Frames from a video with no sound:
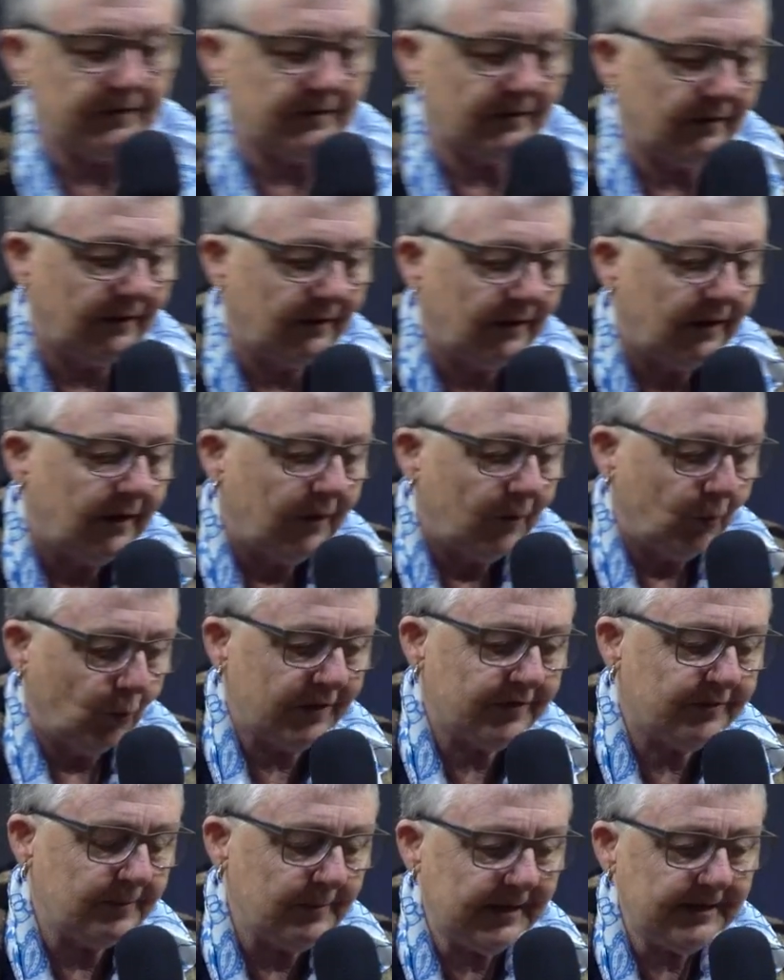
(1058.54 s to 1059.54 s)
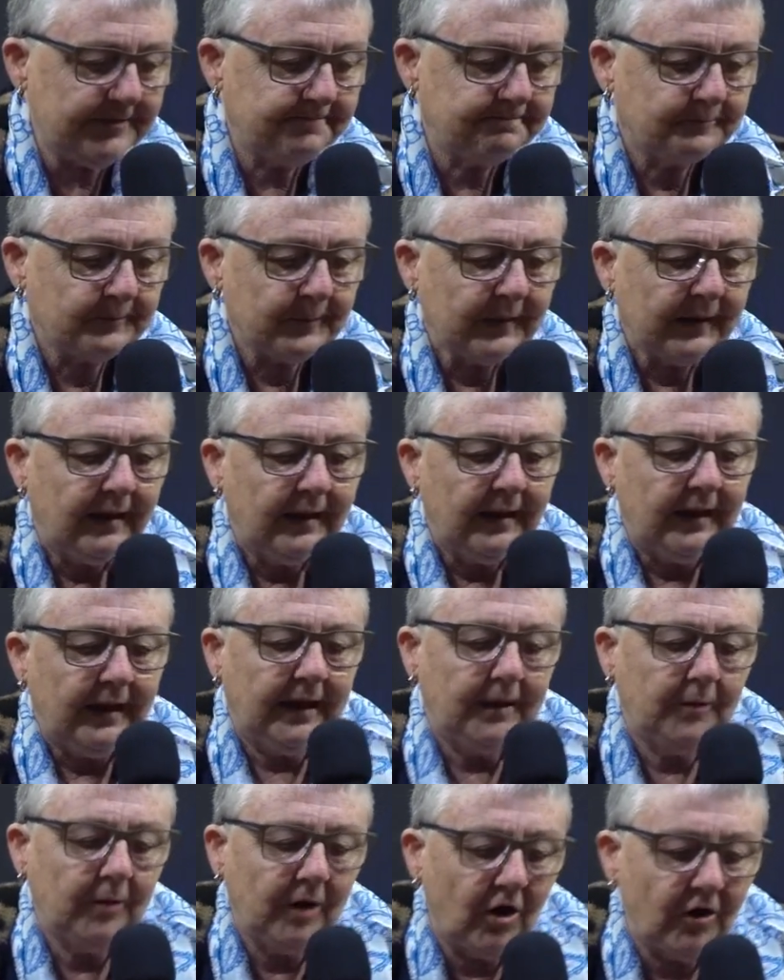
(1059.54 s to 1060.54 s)
in with me.
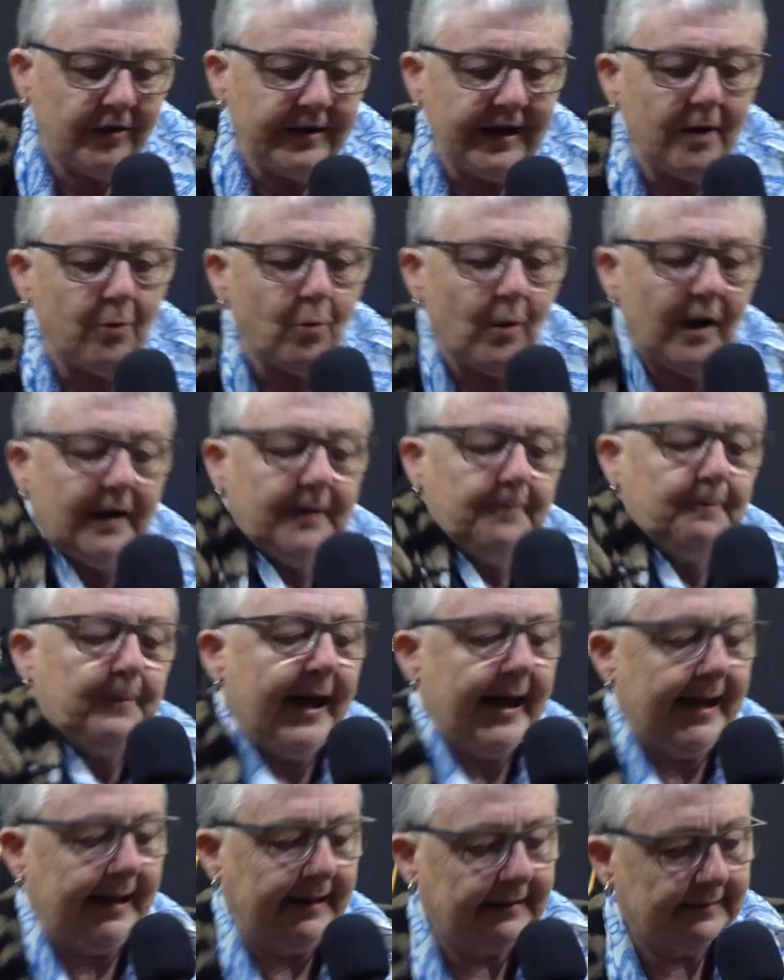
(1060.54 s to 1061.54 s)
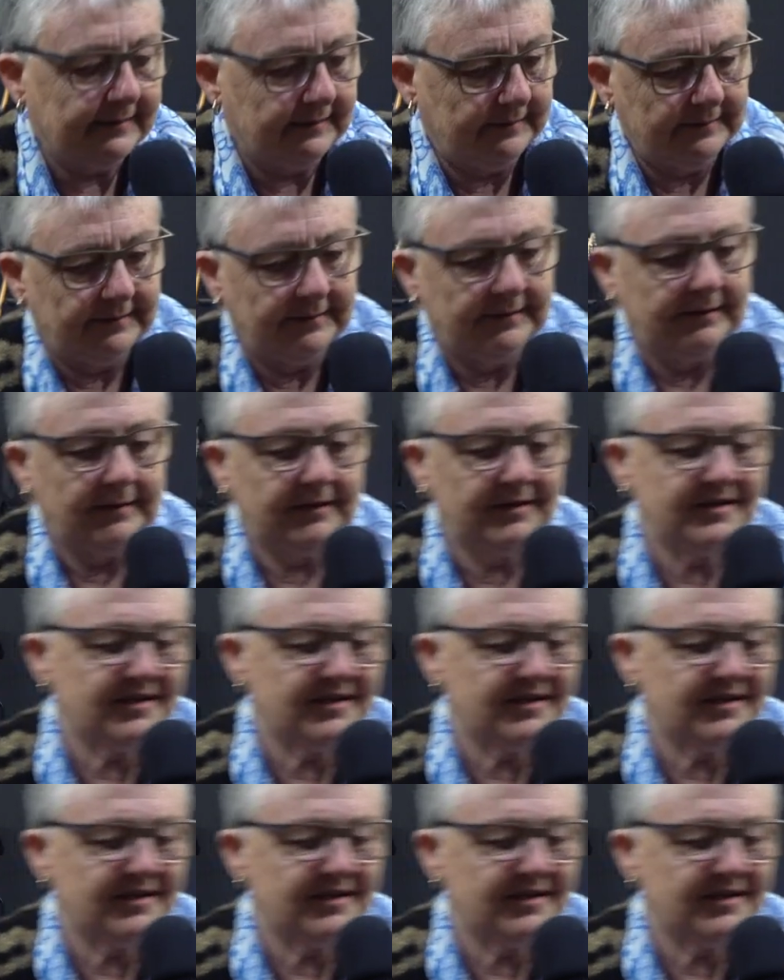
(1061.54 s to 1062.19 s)
And on our way back, and